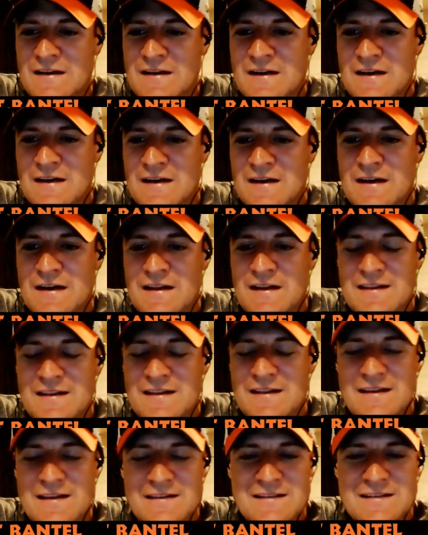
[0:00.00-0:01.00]

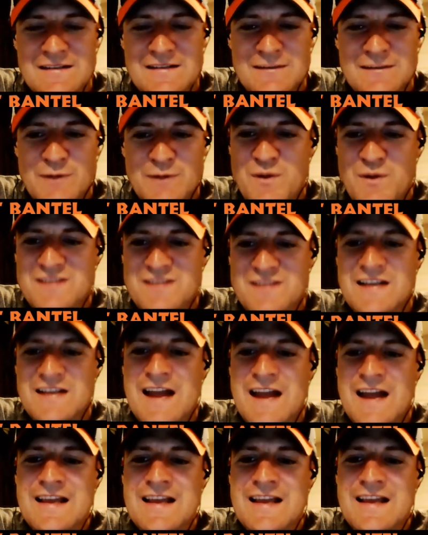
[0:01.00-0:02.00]
They
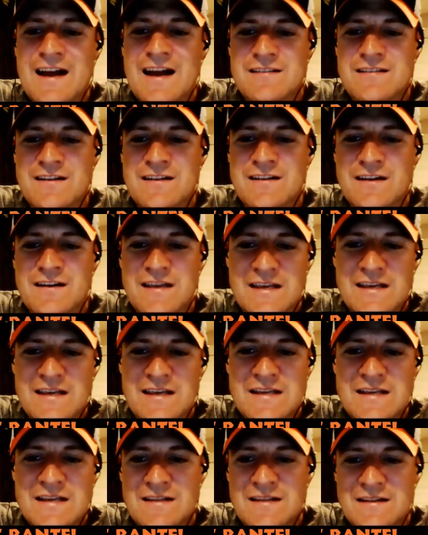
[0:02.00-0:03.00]
re-sign the guys. They're
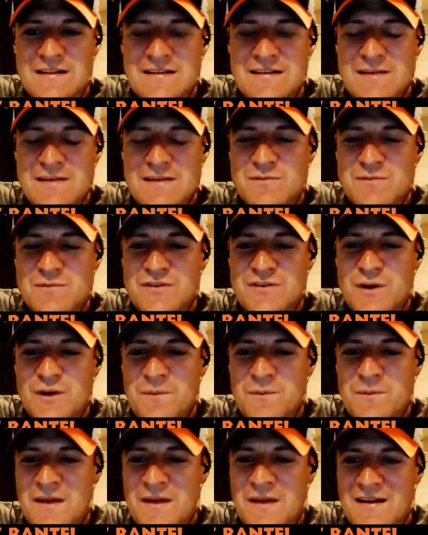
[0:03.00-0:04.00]
key to the team.
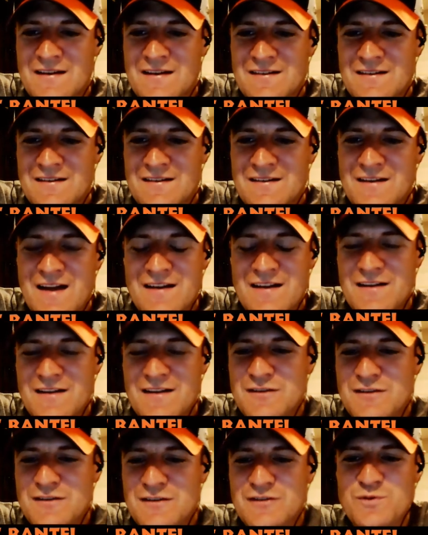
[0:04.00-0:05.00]
So I
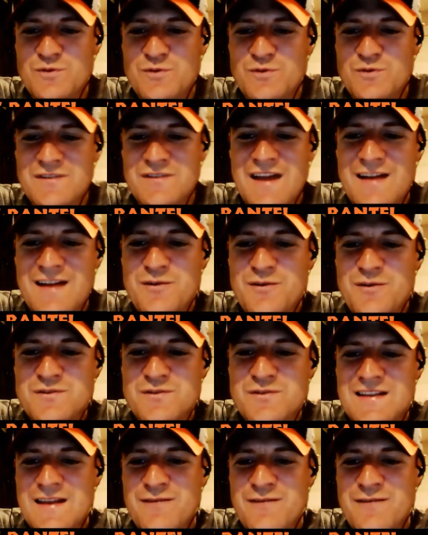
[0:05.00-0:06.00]
just don't
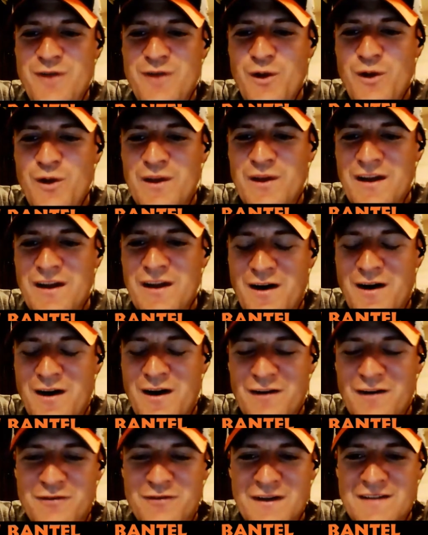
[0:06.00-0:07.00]
see them falling
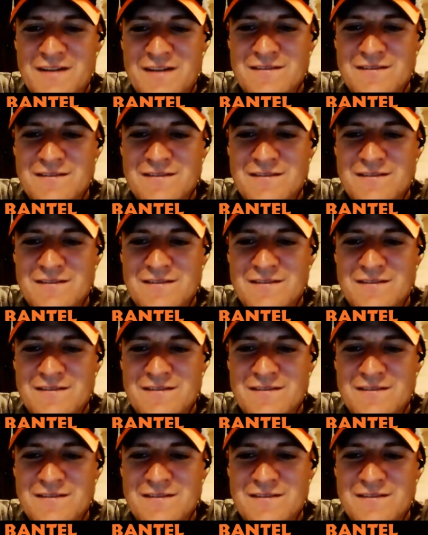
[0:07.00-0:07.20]
off.